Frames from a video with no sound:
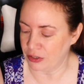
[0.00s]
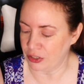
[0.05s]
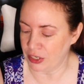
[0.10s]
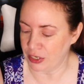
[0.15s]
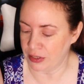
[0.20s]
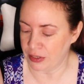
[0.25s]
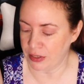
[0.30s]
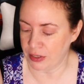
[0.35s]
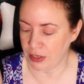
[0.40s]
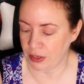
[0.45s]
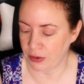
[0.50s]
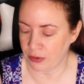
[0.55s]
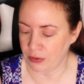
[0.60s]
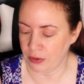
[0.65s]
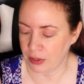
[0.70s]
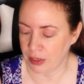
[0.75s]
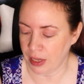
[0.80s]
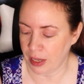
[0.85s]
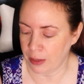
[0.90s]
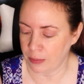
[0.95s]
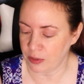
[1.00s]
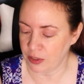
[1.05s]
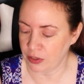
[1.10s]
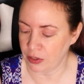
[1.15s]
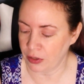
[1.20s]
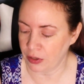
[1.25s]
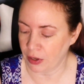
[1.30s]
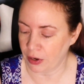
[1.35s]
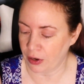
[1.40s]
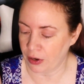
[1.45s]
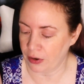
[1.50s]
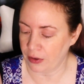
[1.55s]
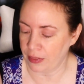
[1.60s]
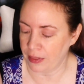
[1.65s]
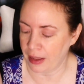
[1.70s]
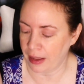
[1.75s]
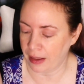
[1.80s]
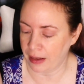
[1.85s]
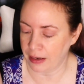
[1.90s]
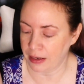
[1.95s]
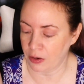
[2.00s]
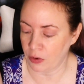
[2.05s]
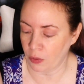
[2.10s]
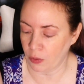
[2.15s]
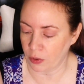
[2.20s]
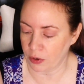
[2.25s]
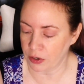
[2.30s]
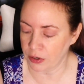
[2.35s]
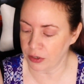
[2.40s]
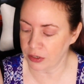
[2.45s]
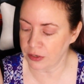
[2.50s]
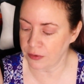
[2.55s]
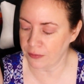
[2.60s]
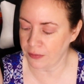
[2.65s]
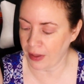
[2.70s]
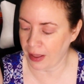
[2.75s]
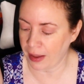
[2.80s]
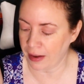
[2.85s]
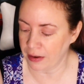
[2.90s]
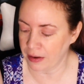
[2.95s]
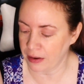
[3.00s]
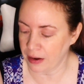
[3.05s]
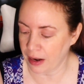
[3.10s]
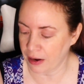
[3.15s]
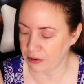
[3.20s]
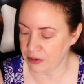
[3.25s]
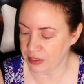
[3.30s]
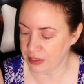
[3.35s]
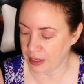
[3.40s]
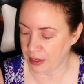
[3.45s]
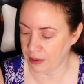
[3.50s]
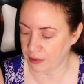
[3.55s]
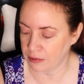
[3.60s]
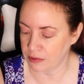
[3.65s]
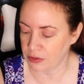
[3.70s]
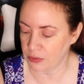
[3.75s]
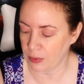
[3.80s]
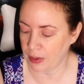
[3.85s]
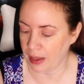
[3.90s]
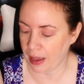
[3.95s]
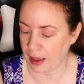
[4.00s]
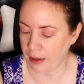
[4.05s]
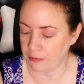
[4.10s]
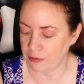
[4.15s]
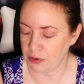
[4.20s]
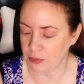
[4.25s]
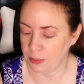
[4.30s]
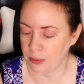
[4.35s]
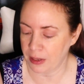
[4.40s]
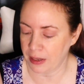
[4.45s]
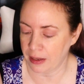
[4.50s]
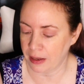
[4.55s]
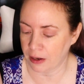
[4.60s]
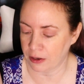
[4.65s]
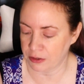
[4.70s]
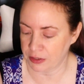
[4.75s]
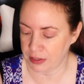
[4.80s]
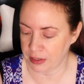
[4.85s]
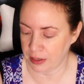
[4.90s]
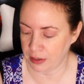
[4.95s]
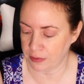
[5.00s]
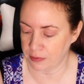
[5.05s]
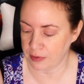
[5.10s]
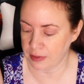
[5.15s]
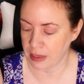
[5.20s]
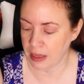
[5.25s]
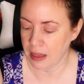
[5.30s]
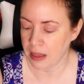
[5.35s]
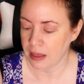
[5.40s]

she soon comes to learn that in order to find ourselves, we have to be ourselves.